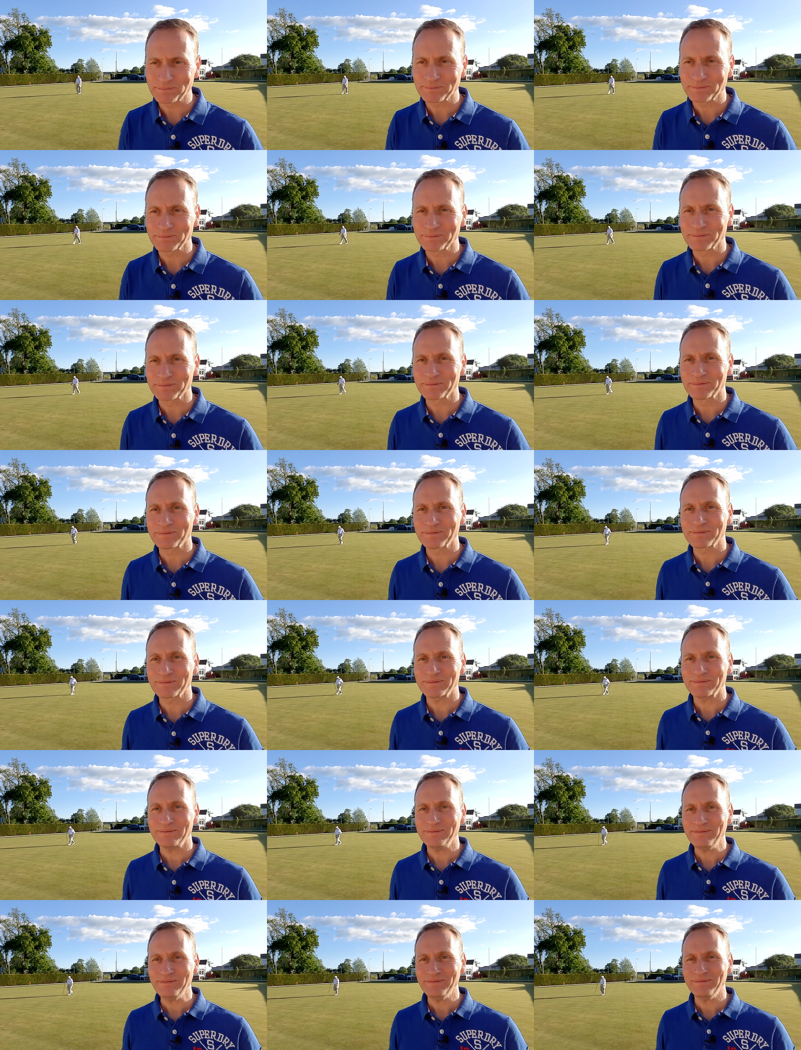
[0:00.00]

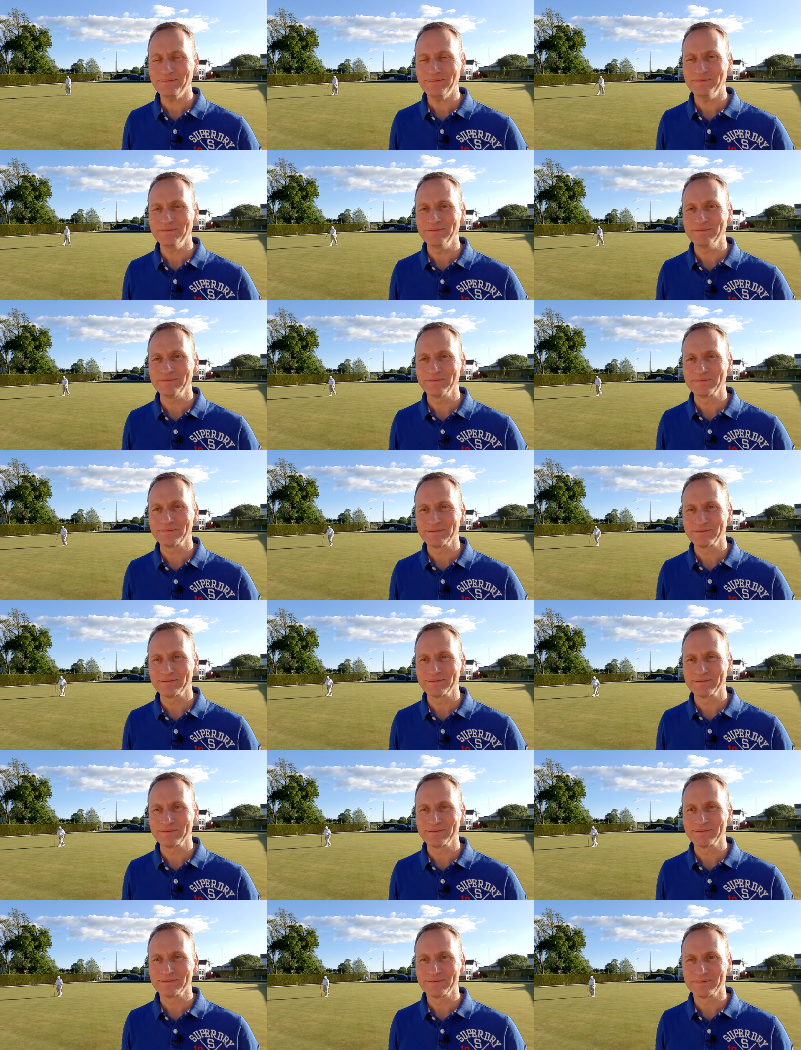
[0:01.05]

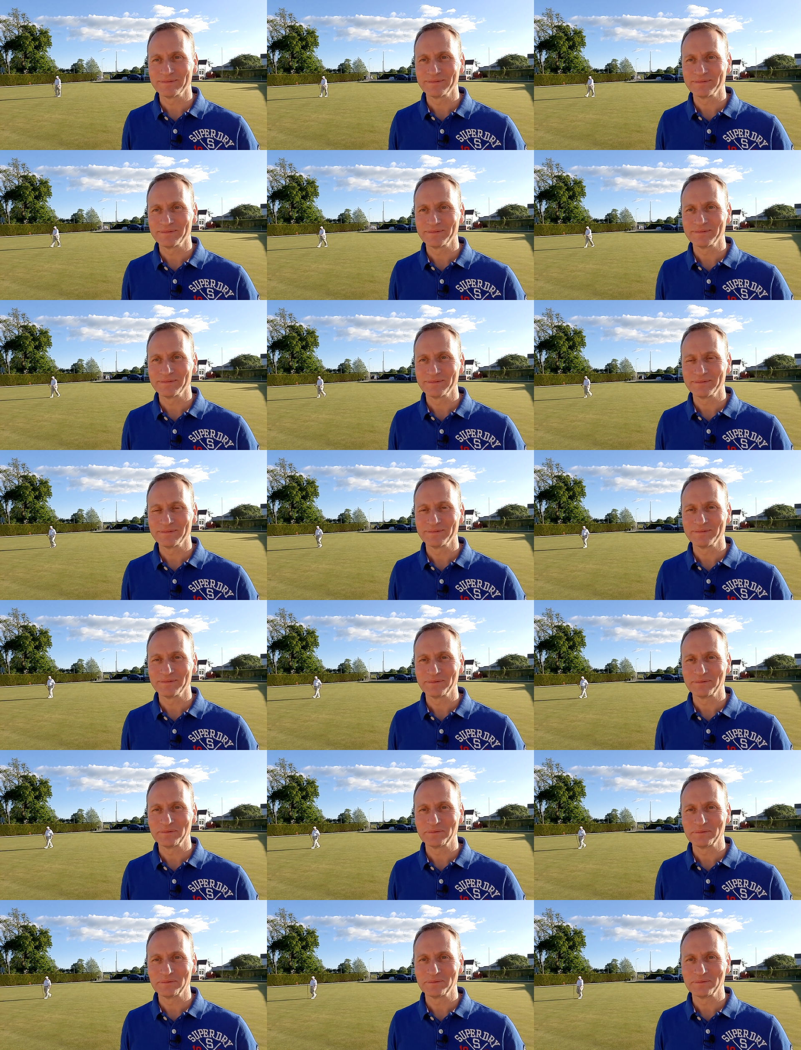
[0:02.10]

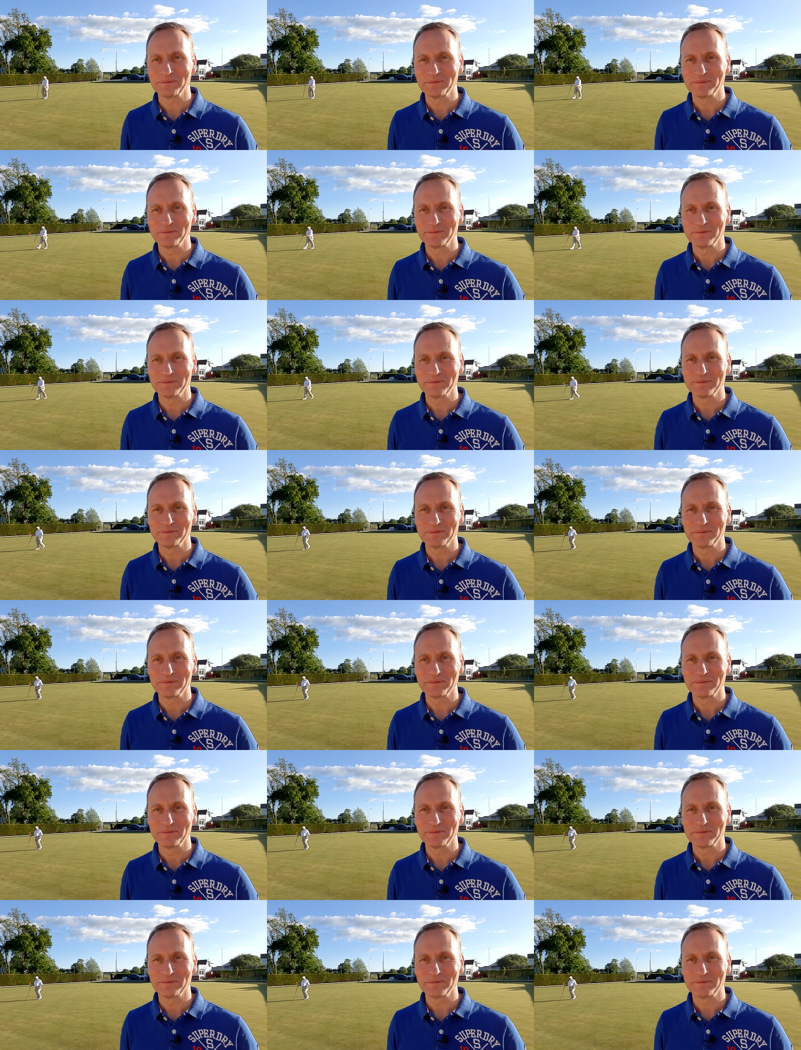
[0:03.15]
Nobody speaks.